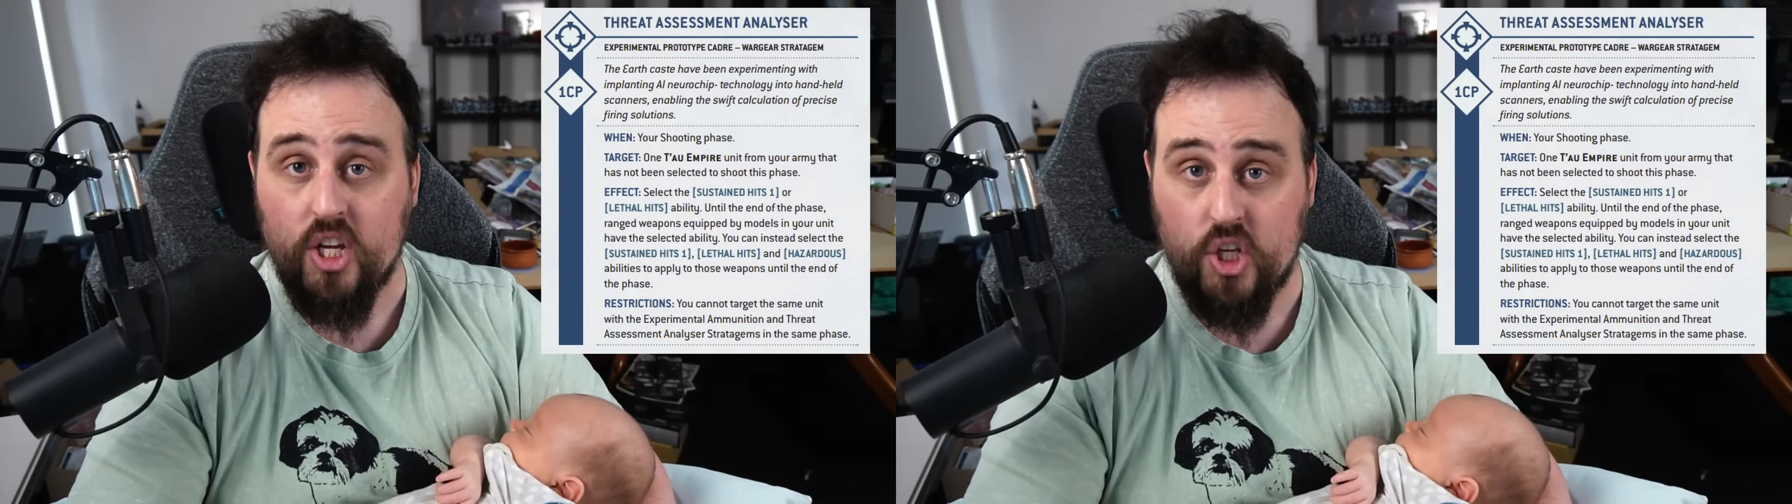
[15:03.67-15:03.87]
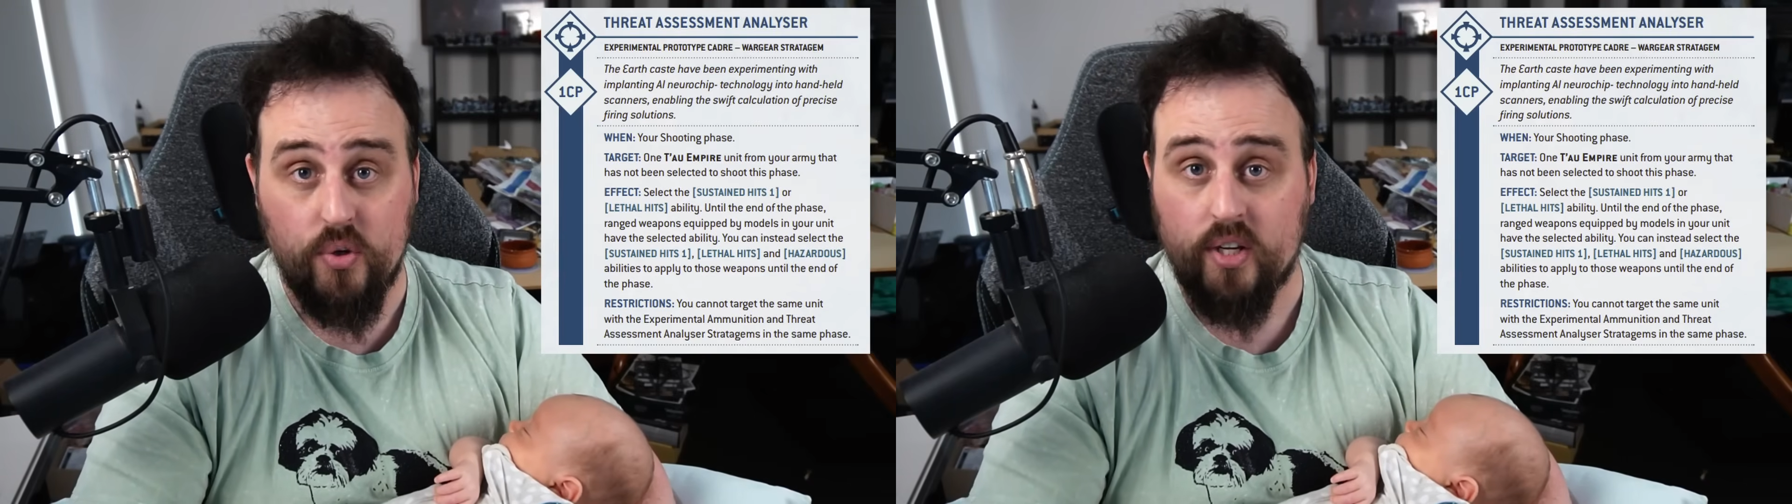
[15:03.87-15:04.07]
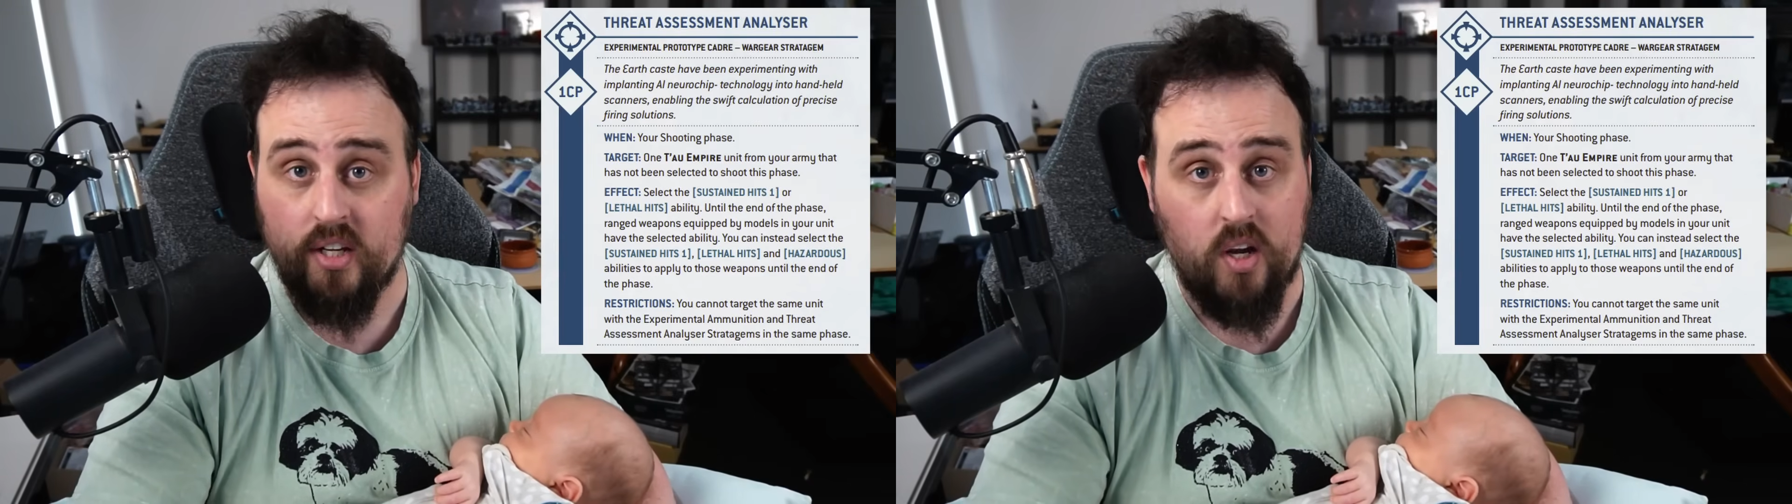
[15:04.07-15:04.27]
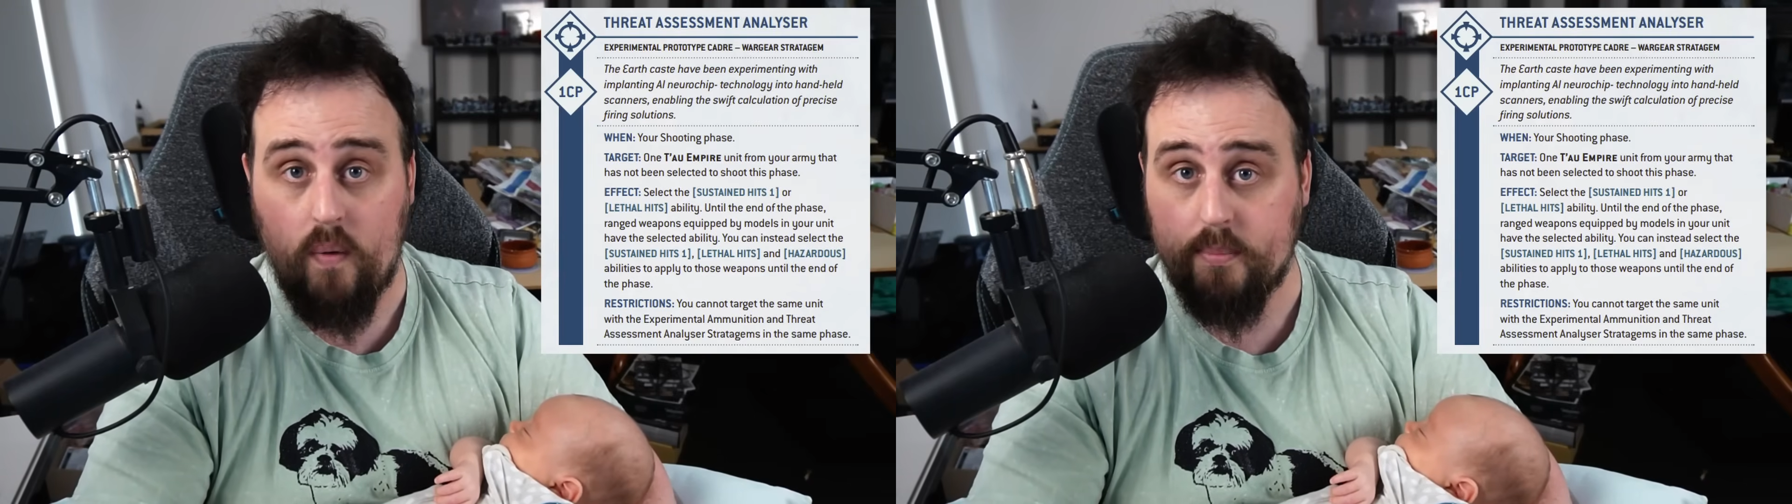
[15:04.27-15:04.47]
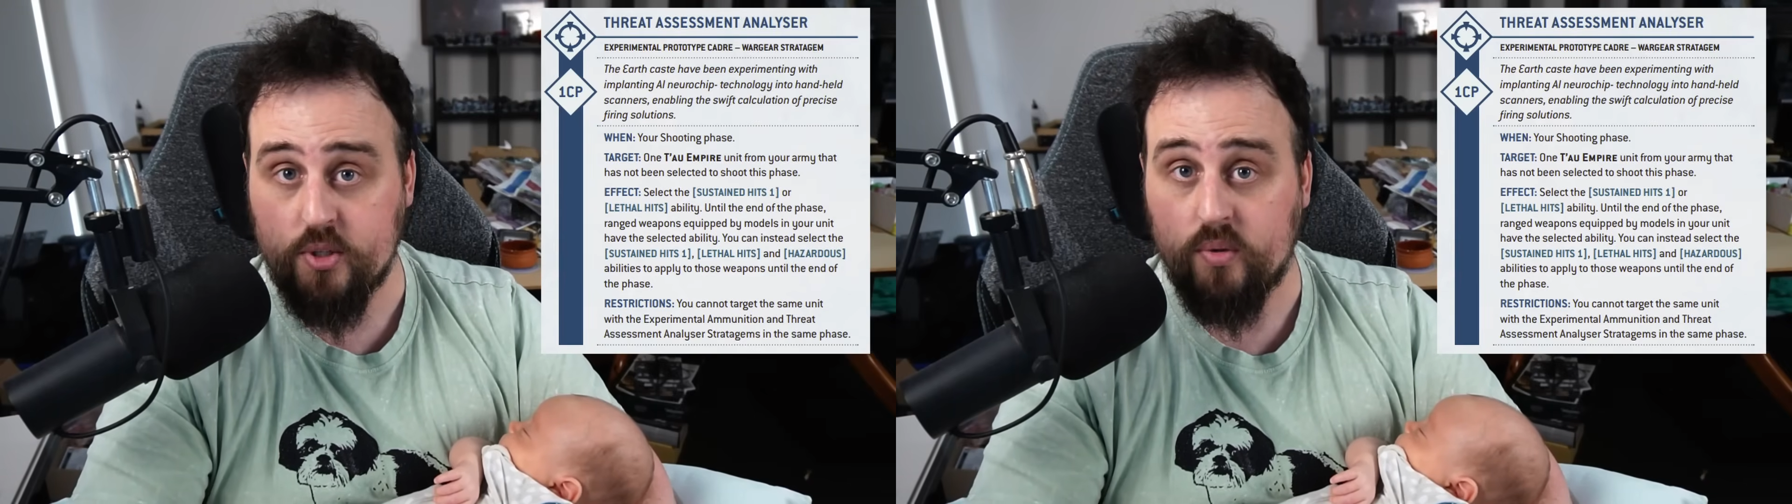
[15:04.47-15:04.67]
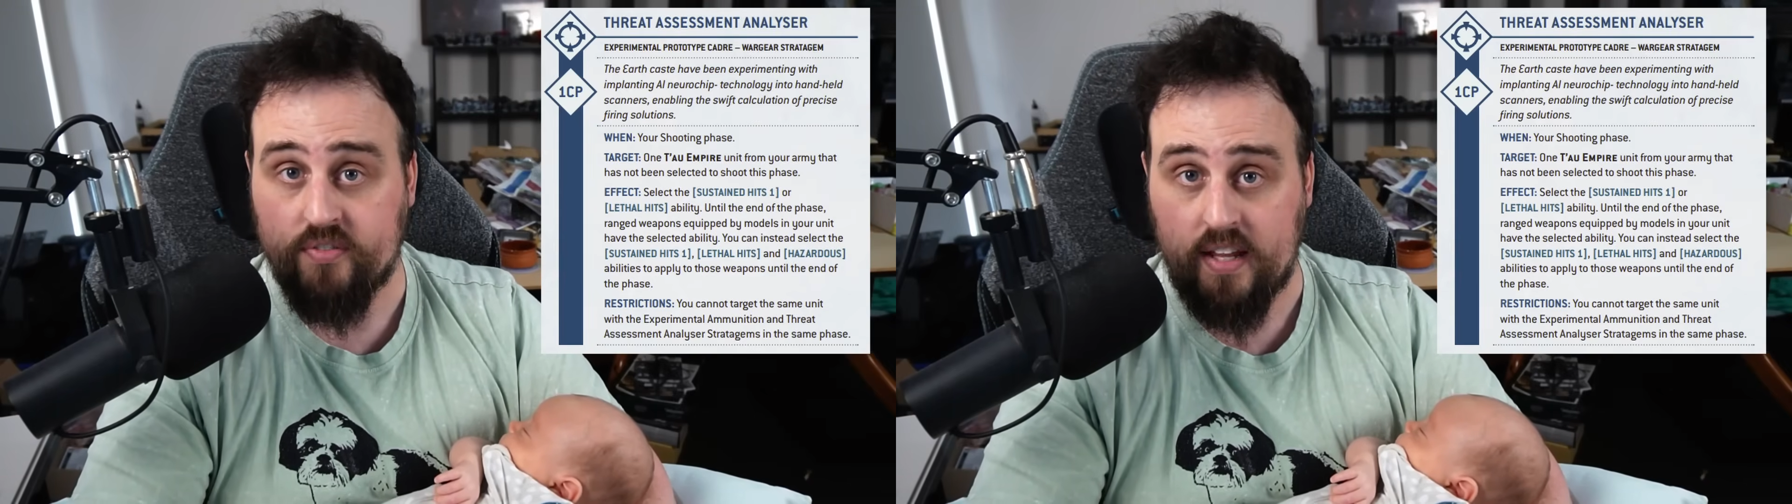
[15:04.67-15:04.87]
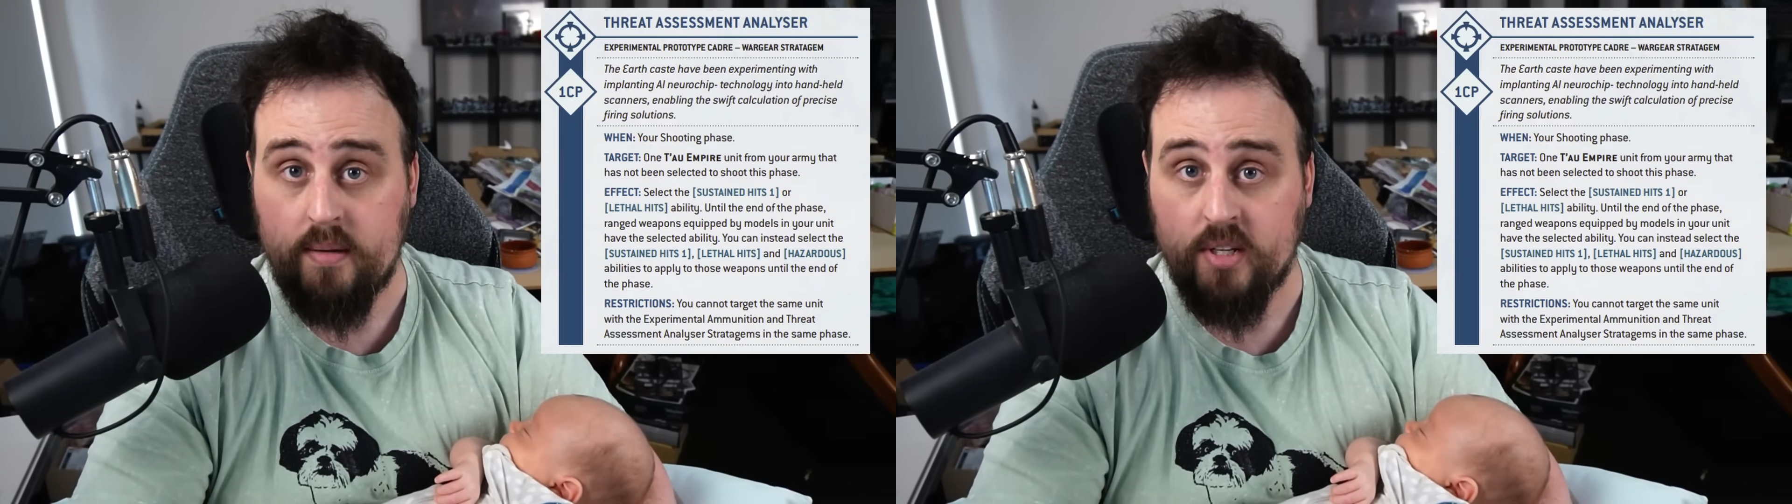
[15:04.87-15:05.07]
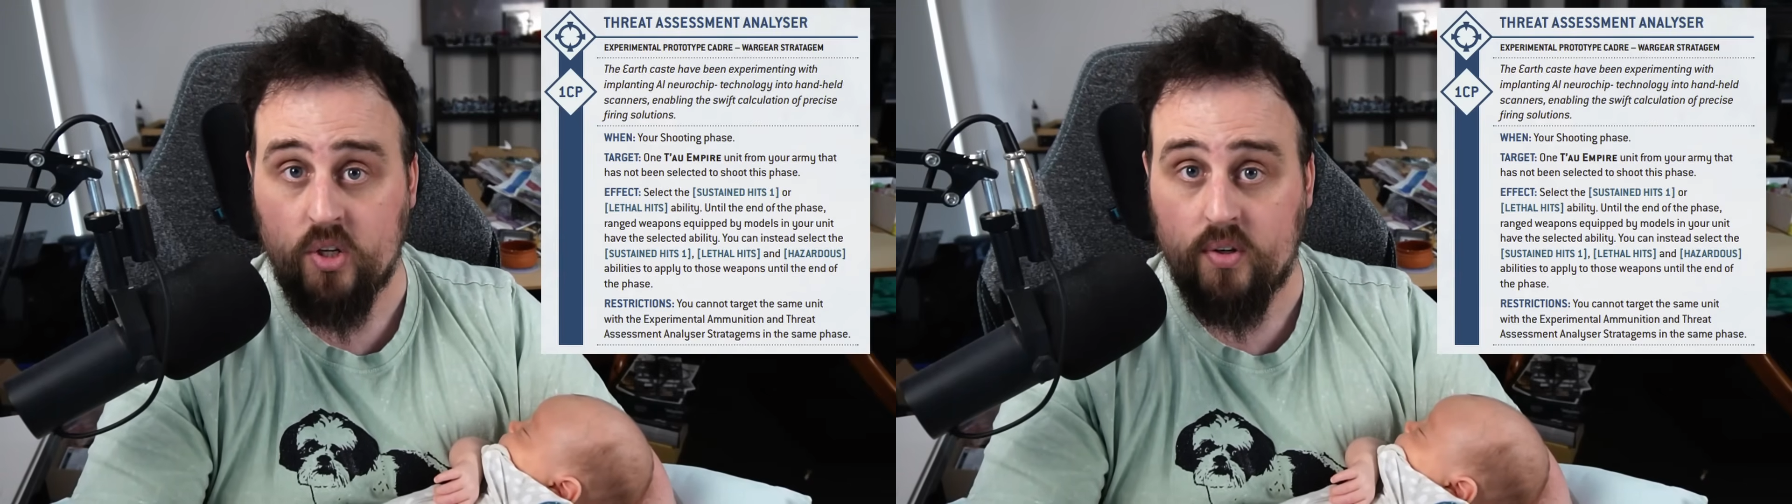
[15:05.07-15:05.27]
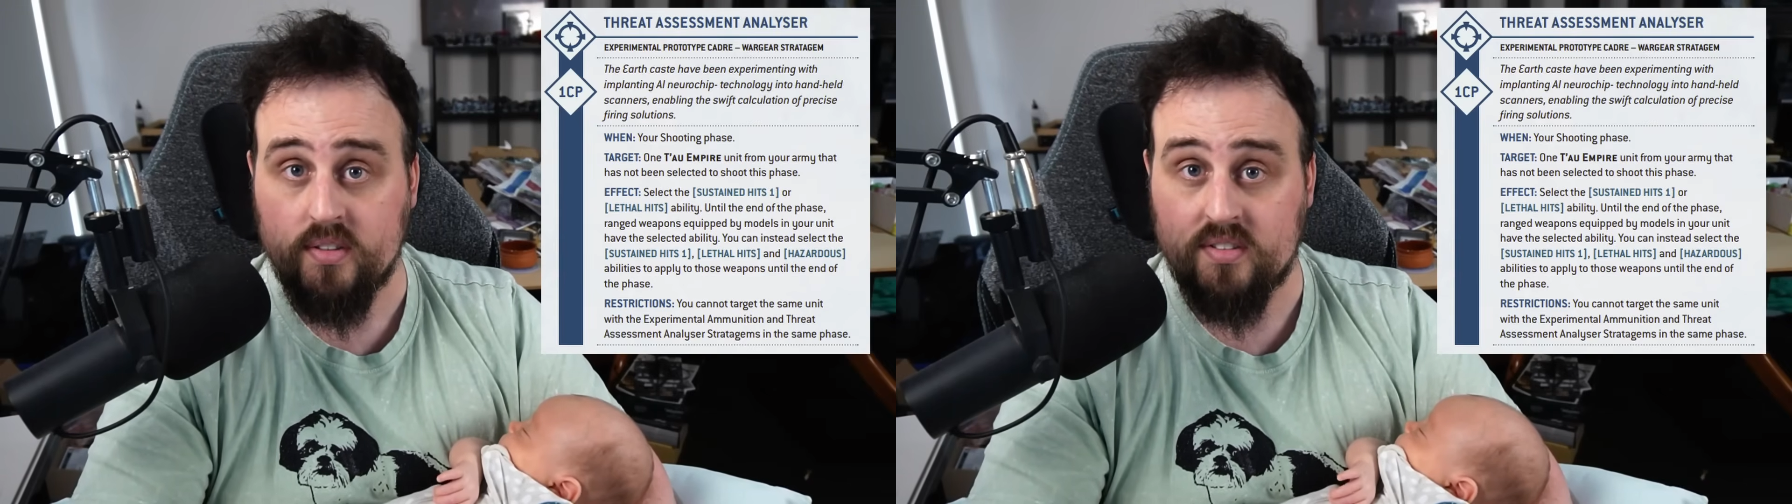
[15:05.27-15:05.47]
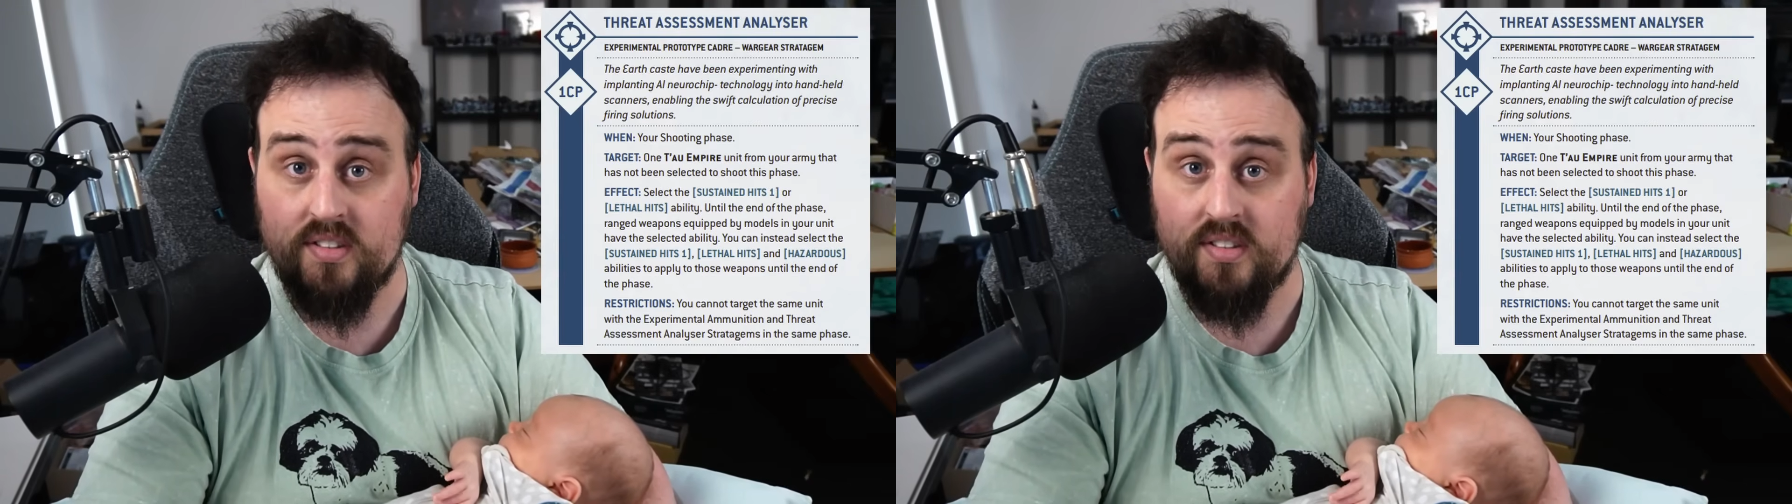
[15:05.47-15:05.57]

You can go up to a flamer unit,